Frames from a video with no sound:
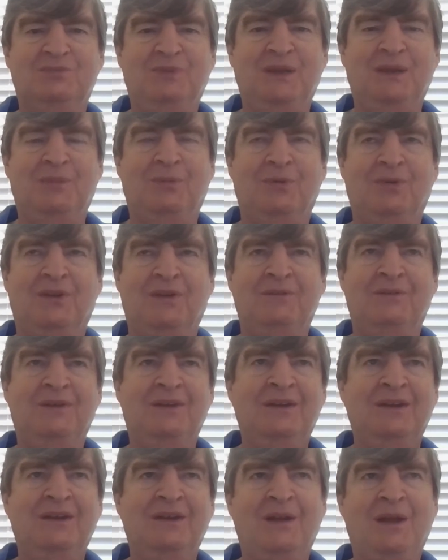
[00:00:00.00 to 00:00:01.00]
people,
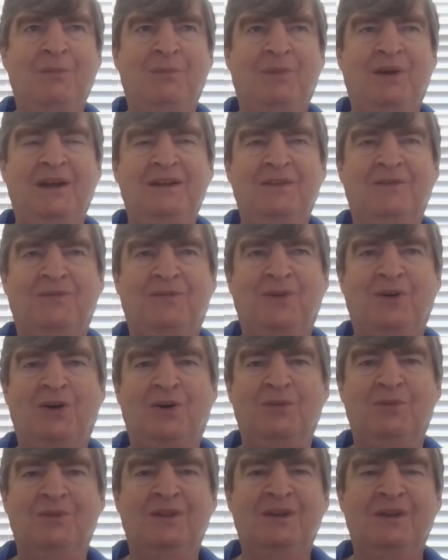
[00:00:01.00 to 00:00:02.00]
and by
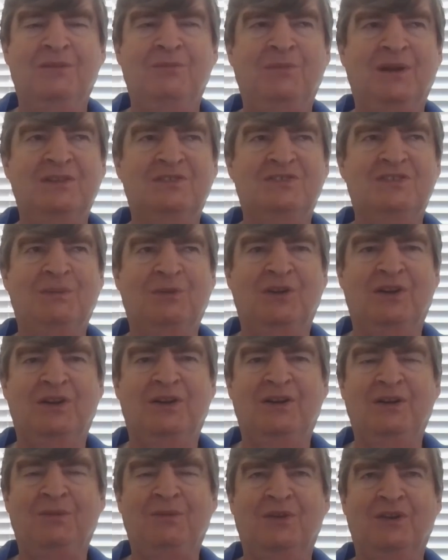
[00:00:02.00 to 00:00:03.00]
default,
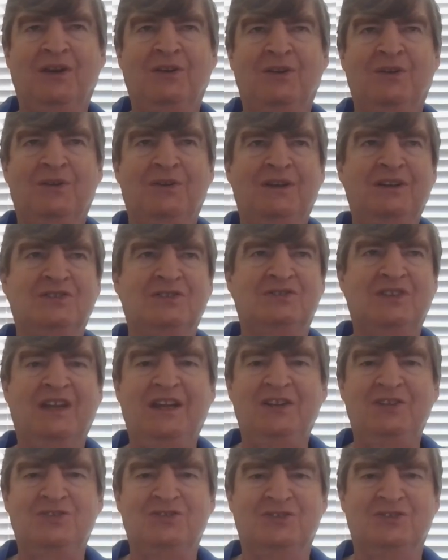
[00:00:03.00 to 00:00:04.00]
similarity with other East
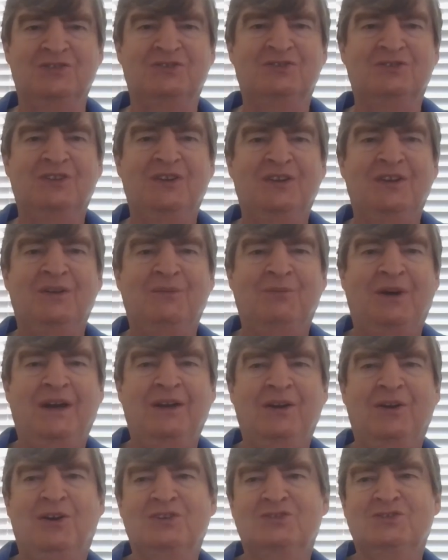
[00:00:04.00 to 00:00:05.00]
Asians
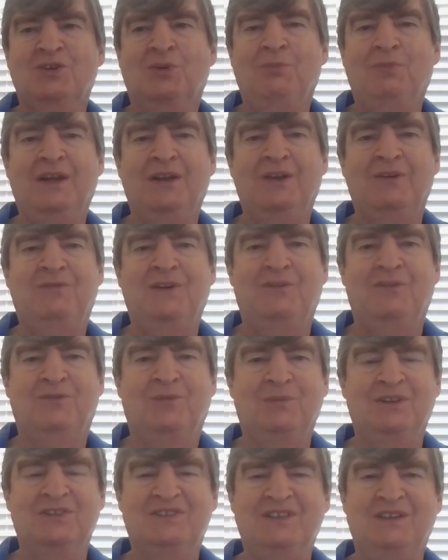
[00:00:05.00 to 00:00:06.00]
might also benefit
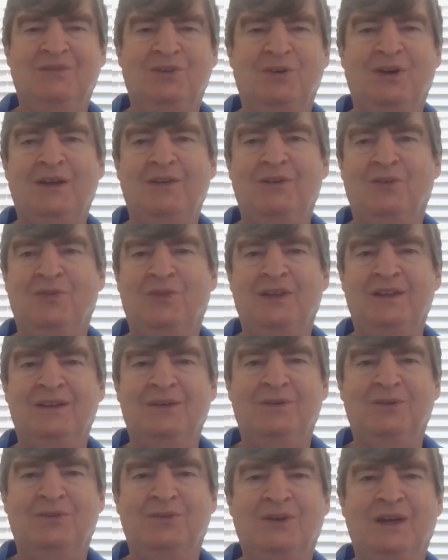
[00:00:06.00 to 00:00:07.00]
from this, even though I don't think
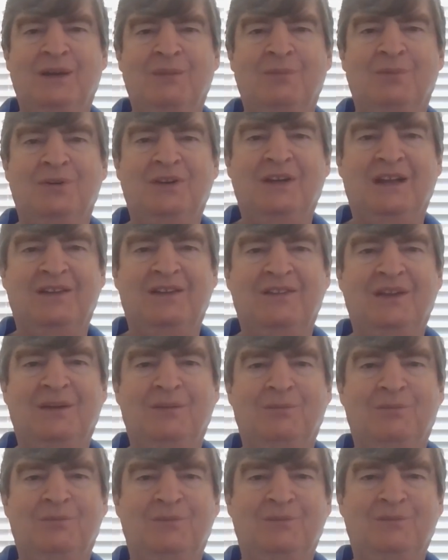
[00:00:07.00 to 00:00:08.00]
they were trying to protect
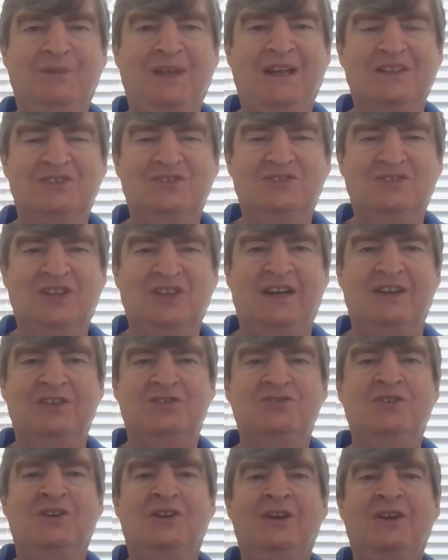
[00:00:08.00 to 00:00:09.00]
them as
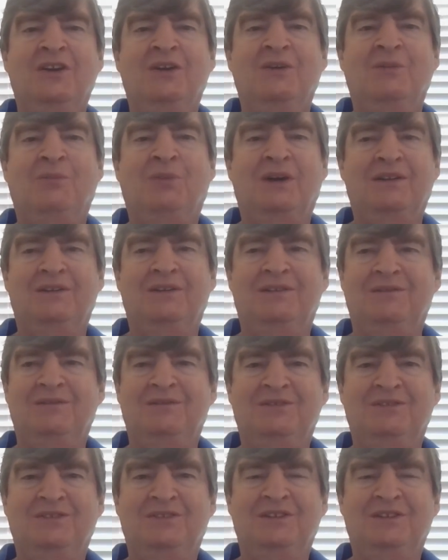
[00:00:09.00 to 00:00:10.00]
such. But,
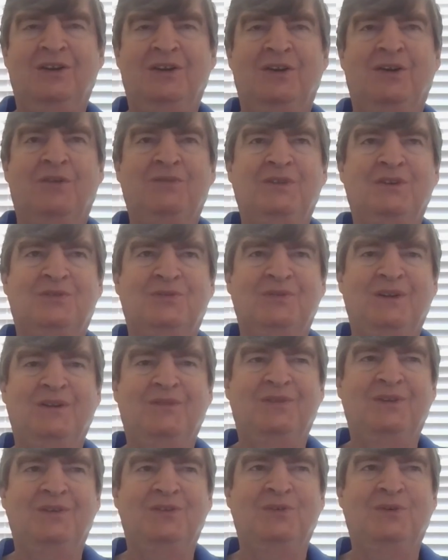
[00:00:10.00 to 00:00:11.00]
you know,
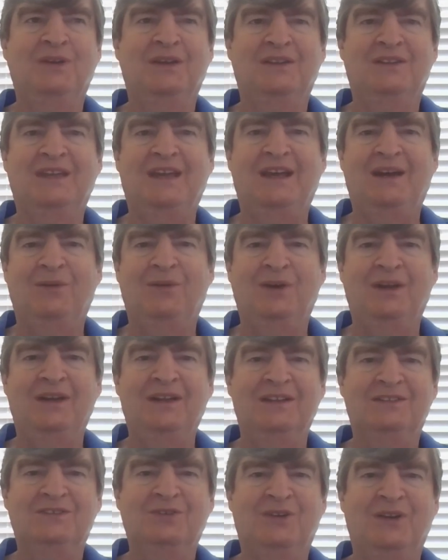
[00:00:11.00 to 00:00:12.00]
if you're doing it that way,
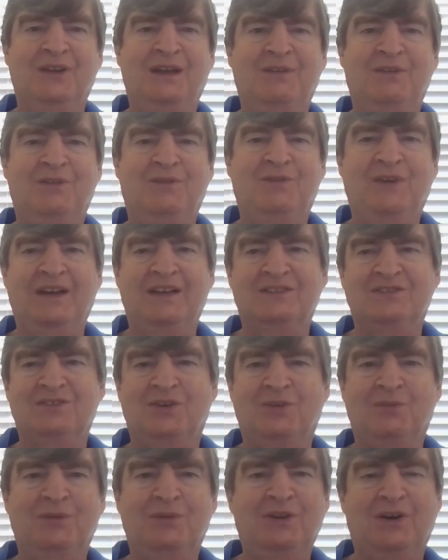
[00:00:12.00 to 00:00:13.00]
it's going to have effects
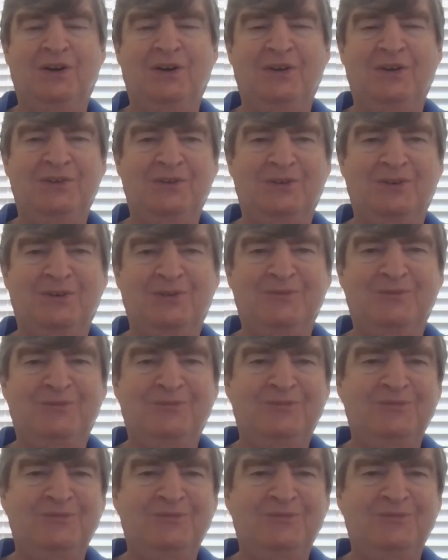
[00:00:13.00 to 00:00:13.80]
that are beyond your,